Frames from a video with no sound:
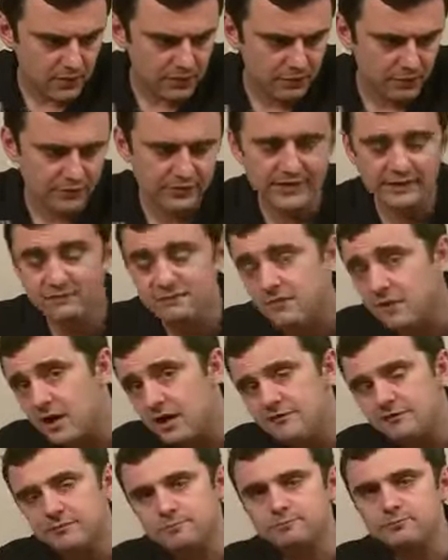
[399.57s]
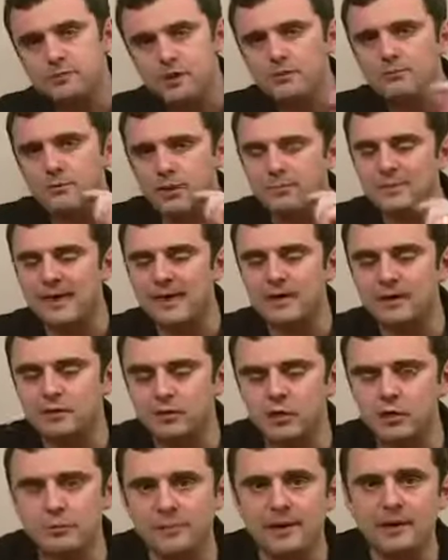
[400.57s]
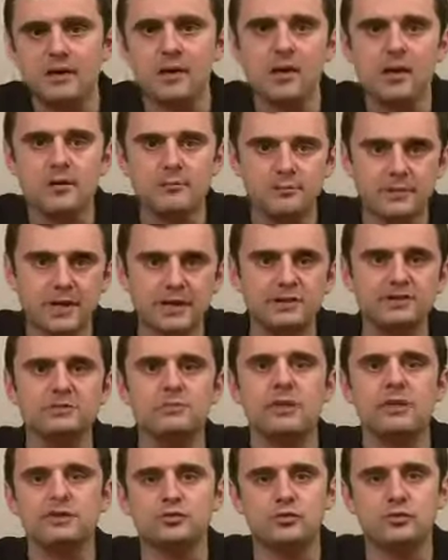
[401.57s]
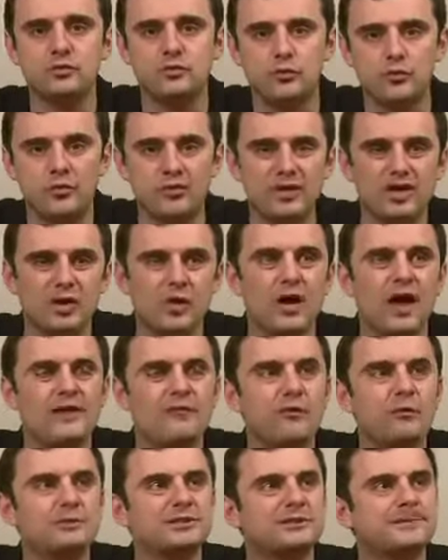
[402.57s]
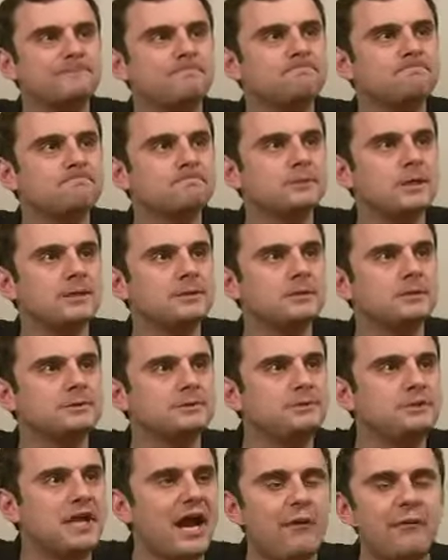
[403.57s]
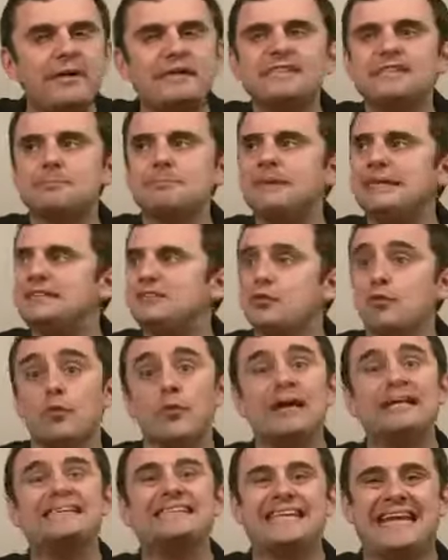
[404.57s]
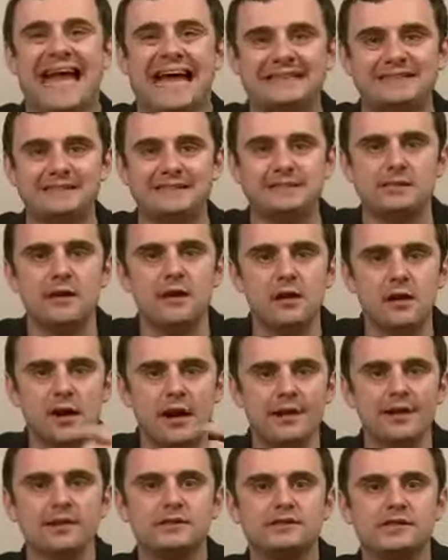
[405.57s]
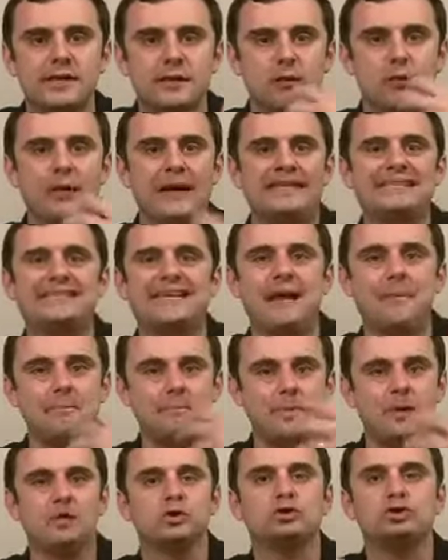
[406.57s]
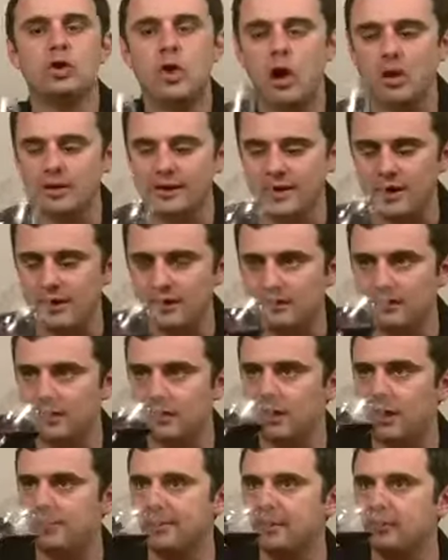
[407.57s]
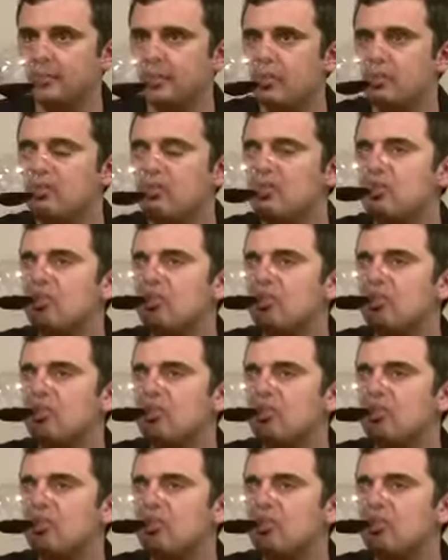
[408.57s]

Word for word: 13.5, but I'm getting it a little bit. I'm getting some nice, you know, kind of almost cherries meets Raisinets. I get this like raisinette milk chocolate kind of thing coming through.